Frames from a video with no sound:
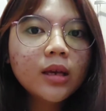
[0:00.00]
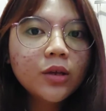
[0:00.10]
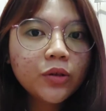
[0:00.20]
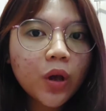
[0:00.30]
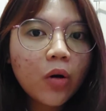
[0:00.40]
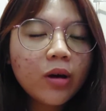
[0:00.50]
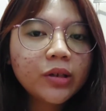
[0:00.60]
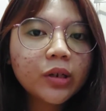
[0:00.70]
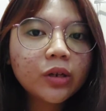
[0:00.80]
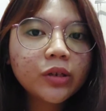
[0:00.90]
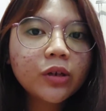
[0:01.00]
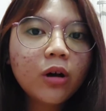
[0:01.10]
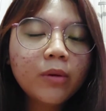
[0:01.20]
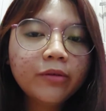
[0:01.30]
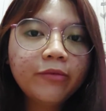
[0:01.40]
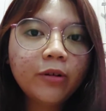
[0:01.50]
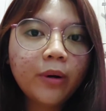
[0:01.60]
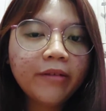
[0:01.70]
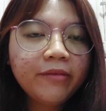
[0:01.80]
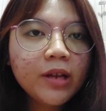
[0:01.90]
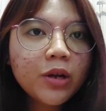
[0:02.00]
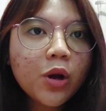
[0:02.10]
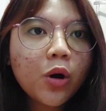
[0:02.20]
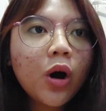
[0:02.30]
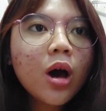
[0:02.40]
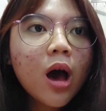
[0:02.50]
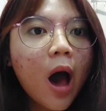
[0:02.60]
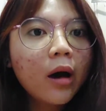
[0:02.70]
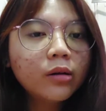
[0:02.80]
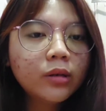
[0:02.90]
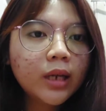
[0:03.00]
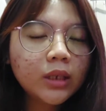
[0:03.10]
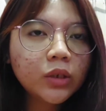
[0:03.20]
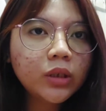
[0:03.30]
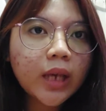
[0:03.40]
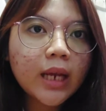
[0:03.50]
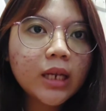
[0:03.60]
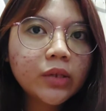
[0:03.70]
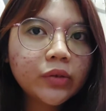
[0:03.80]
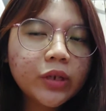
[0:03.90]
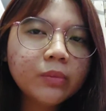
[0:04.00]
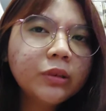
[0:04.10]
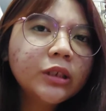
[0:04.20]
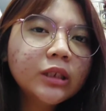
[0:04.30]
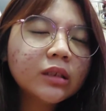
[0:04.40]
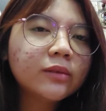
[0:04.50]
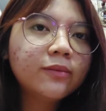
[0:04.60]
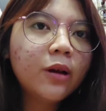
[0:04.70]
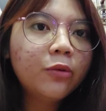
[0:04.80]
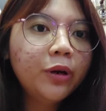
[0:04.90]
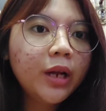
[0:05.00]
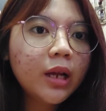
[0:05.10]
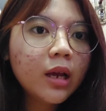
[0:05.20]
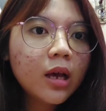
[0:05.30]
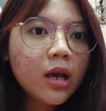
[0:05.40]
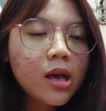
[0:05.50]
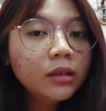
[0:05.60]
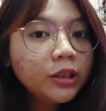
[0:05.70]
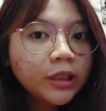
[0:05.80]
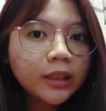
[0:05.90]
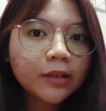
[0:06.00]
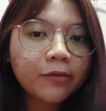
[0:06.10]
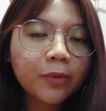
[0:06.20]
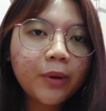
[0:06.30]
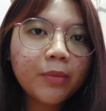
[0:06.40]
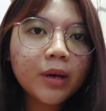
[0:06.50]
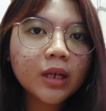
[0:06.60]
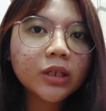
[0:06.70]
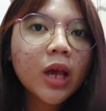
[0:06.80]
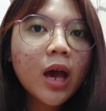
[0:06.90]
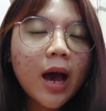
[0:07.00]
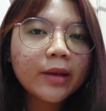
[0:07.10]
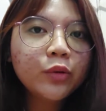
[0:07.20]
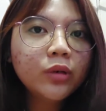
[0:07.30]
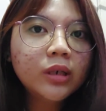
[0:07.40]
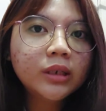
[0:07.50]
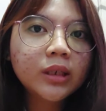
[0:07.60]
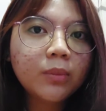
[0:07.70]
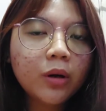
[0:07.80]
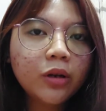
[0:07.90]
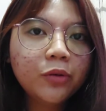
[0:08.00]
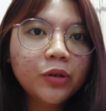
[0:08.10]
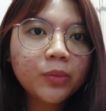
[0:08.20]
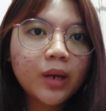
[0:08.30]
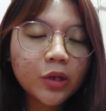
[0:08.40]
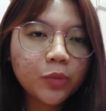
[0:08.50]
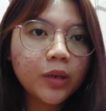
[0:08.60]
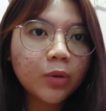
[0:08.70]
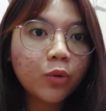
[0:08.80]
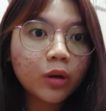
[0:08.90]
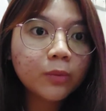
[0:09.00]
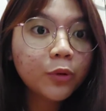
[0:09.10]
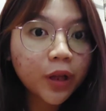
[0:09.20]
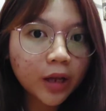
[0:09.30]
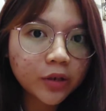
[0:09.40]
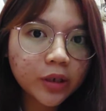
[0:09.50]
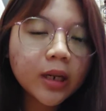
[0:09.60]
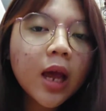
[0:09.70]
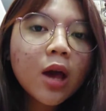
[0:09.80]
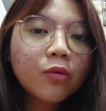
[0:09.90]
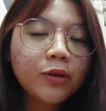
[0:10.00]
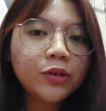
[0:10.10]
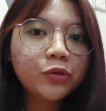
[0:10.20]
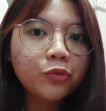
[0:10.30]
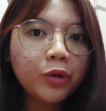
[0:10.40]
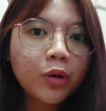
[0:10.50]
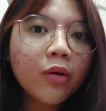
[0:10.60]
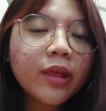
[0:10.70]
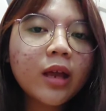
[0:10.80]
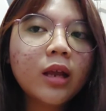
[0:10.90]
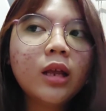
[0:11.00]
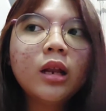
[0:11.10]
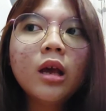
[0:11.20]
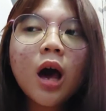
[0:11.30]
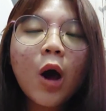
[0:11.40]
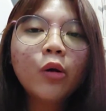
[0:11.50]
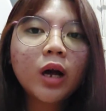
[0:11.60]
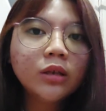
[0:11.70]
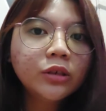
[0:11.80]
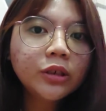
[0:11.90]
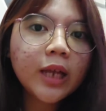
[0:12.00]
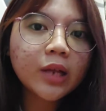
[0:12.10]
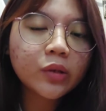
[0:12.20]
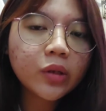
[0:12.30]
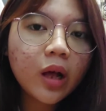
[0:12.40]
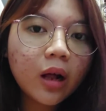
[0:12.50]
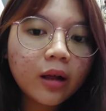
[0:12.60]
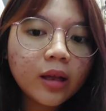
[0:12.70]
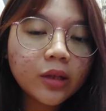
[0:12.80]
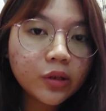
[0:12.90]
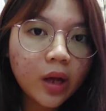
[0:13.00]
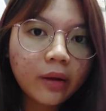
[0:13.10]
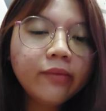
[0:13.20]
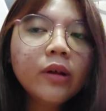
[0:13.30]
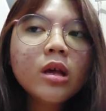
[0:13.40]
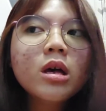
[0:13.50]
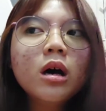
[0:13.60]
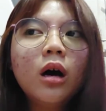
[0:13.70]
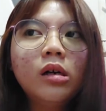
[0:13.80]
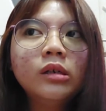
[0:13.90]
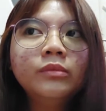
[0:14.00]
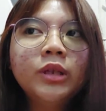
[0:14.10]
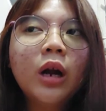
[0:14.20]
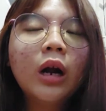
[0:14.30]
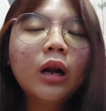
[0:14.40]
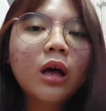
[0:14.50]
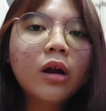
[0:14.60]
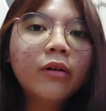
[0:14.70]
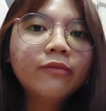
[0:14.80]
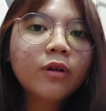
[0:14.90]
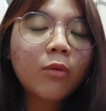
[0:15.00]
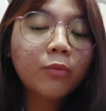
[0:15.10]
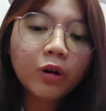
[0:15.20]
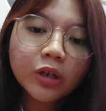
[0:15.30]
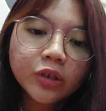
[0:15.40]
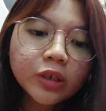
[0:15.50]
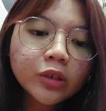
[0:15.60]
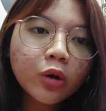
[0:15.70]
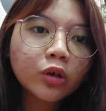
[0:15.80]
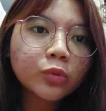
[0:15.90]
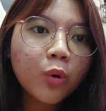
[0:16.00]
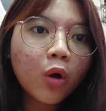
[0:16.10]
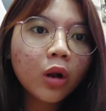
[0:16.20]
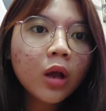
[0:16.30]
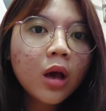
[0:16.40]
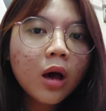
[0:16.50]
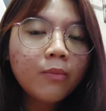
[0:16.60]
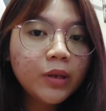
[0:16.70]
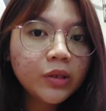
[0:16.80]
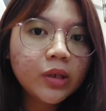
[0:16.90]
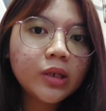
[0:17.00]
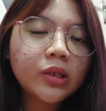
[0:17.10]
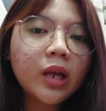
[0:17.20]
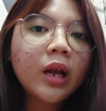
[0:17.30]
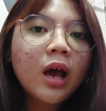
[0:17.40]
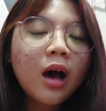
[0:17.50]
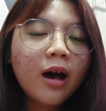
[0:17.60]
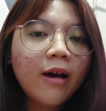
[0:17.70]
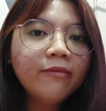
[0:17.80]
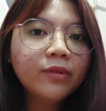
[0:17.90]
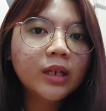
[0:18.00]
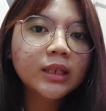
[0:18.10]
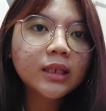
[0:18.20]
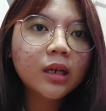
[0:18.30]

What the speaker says: So as a closing comment for my video, I would like to say this chapter is very interesting for me because I do learn about the risk management and worker protection, which we know that in our country itself there are a lot of corporations or small business that hasn't